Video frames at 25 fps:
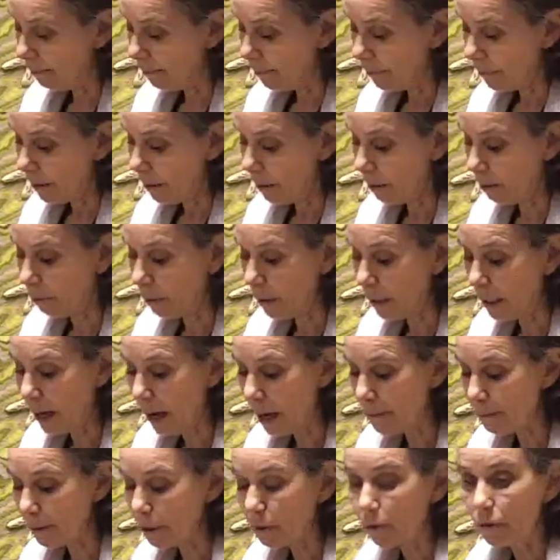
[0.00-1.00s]
and we
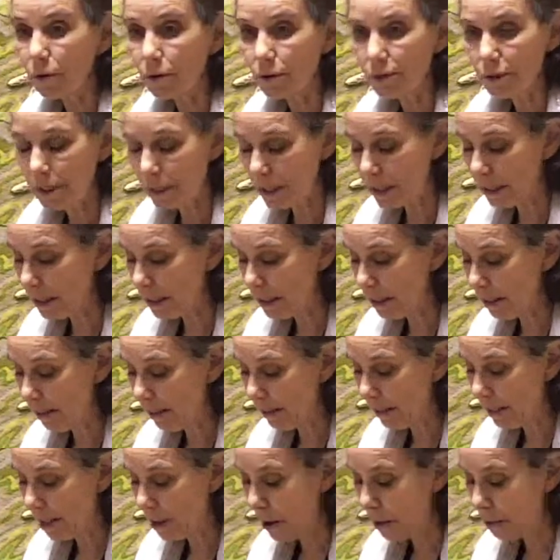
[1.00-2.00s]
come across it in
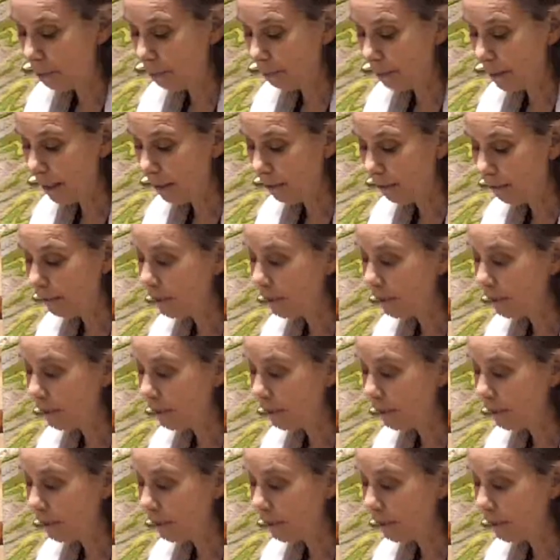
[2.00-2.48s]
the opening